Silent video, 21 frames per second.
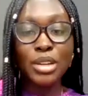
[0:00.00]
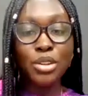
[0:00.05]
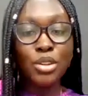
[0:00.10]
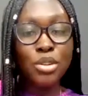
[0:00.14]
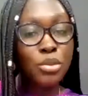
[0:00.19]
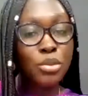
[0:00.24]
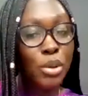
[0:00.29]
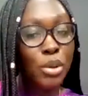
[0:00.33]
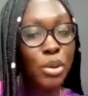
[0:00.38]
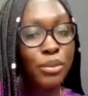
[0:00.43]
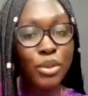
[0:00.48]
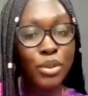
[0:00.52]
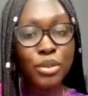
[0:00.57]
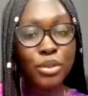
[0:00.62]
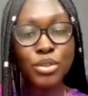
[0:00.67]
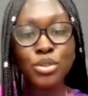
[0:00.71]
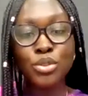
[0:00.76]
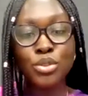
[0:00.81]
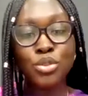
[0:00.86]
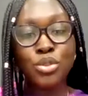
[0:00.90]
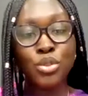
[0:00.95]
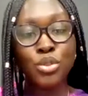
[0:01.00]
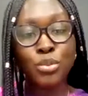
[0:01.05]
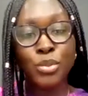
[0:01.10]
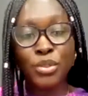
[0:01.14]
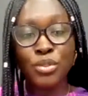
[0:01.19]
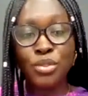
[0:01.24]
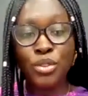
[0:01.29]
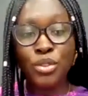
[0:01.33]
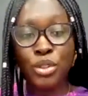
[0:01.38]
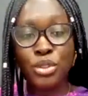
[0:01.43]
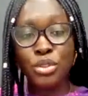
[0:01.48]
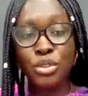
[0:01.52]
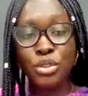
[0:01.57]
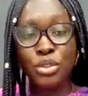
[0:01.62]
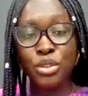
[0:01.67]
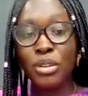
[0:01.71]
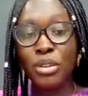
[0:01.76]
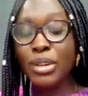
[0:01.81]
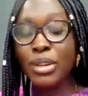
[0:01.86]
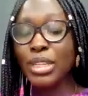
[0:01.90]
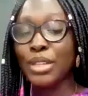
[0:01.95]
And don't worry, if you're on YouTube, we've got
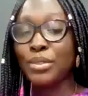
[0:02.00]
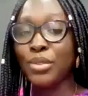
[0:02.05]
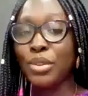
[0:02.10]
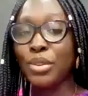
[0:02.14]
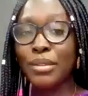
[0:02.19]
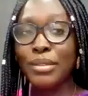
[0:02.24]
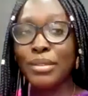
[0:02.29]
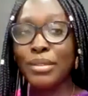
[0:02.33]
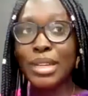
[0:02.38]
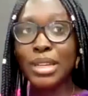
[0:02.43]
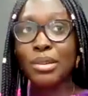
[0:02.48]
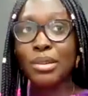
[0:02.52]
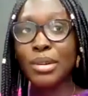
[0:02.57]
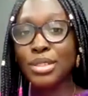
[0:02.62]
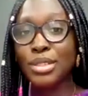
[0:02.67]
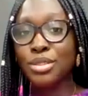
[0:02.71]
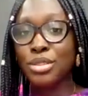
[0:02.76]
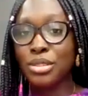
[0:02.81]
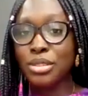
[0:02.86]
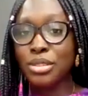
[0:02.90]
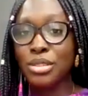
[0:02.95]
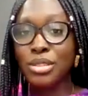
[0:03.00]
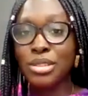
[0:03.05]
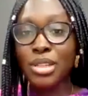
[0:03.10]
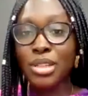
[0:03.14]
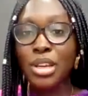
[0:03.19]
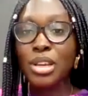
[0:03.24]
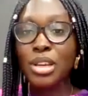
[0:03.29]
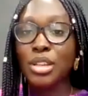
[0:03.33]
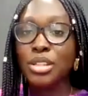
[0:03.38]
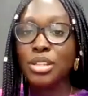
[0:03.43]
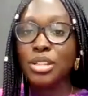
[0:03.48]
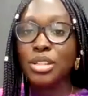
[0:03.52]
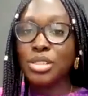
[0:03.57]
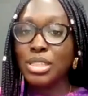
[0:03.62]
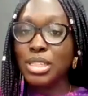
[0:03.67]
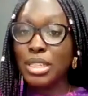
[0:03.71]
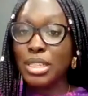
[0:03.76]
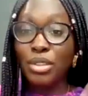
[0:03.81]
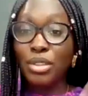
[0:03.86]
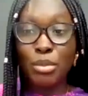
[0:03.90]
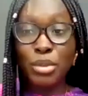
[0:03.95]
you covered. If you have any questions,
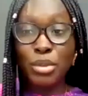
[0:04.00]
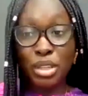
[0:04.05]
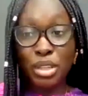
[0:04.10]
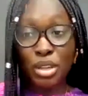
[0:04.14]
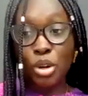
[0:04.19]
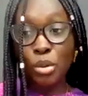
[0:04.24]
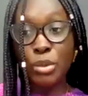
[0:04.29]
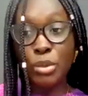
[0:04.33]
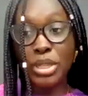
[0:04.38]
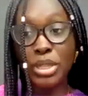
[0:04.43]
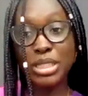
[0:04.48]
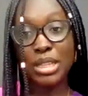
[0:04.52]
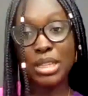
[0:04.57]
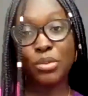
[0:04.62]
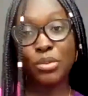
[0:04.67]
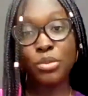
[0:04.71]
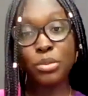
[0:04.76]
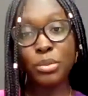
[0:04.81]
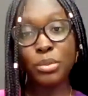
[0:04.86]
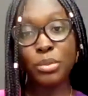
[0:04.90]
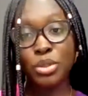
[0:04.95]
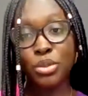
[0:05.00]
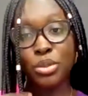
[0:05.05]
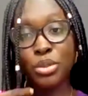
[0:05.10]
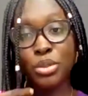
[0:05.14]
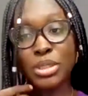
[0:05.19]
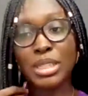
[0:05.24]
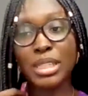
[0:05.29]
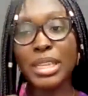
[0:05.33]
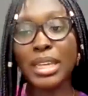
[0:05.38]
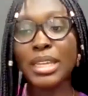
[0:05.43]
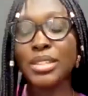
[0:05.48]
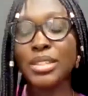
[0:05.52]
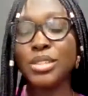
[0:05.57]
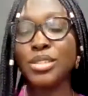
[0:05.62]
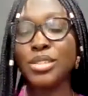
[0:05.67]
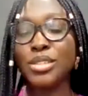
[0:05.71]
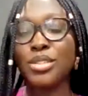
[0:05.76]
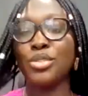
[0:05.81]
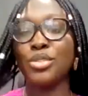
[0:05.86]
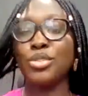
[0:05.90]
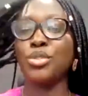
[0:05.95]
just leave them in the comments and we'll be sure to
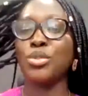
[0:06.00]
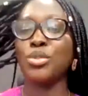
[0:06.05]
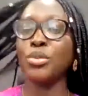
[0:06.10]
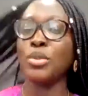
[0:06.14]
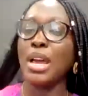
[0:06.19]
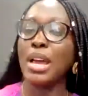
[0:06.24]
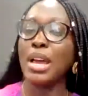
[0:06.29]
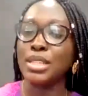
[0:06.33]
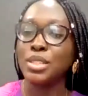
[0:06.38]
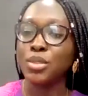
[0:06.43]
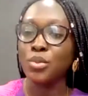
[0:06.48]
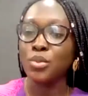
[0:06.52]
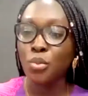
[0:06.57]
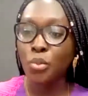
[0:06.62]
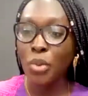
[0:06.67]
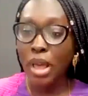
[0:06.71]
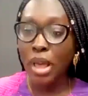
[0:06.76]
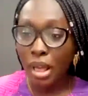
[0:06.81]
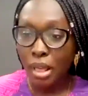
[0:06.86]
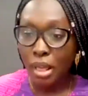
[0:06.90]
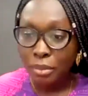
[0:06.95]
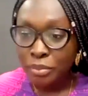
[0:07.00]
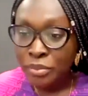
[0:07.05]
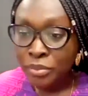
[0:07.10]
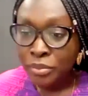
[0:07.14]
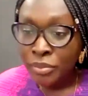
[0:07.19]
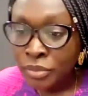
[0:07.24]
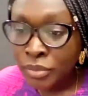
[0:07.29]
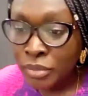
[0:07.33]
get to you as well.